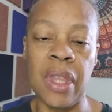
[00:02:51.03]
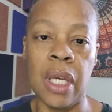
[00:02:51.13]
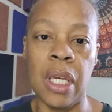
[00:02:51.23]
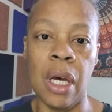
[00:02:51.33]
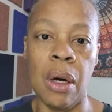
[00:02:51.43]

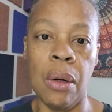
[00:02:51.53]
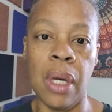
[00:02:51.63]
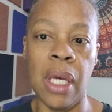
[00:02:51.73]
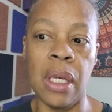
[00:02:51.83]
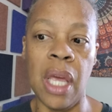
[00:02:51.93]
you know,
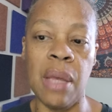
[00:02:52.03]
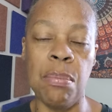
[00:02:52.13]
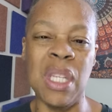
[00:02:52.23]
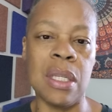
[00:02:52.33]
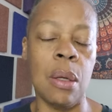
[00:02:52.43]
and and
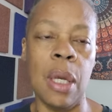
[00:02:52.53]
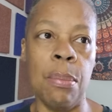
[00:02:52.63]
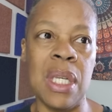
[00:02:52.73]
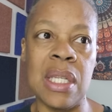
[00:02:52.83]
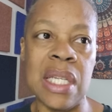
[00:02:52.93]
mis and
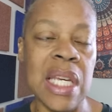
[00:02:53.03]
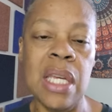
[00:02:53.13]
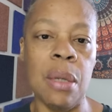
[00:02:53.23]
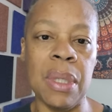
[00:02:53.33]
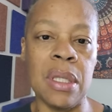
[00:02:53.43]

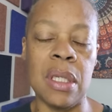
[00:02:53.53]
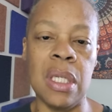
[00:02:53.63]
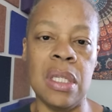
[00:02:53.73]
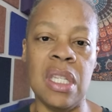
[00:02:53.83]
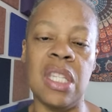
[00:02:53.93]
mislead them into
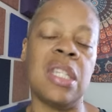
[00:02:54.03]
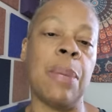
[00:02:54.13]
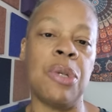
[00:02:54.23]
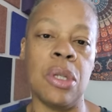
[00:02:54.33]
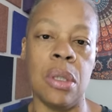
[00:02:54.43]
these
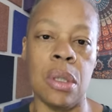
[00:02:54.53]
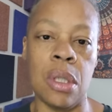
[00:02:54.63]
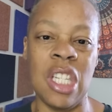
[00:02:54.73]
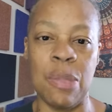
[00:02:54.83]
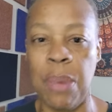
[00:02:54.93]
deceptions,
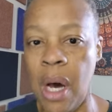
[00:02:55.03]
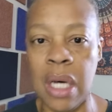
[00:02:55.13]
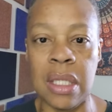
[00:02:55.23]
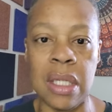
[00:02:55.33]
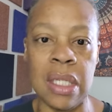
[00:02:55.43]
these
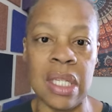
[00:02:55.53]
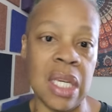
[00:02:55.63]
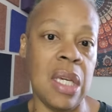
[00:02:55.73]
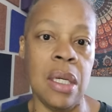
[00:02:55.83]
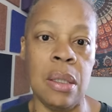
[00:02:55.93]
Ponzi
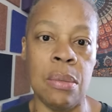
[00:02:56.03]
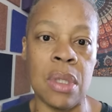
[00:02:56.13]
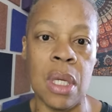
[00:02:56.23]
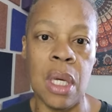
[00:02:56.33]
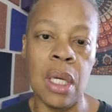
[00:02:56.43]

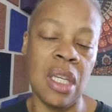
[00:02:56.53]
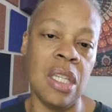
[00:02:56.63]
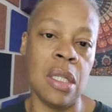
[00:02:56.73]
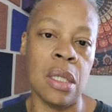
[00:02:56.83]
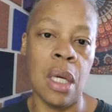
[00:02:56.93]
schemes,
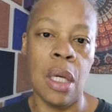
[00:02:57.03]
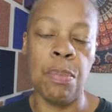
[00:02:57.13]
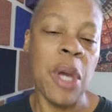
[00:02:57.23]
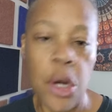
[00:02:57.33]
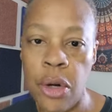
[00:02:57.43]
these
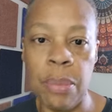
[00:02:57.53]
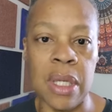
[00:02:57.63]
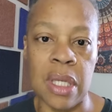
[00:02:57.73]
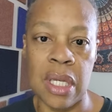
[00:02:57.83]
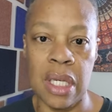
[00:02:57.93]

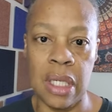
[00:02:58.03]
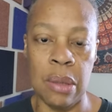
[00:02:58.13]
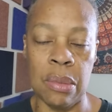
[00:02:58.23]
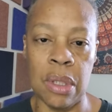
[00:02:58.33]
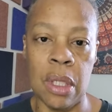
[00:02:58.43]
pyramid
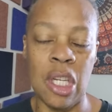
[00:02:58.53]
schemes.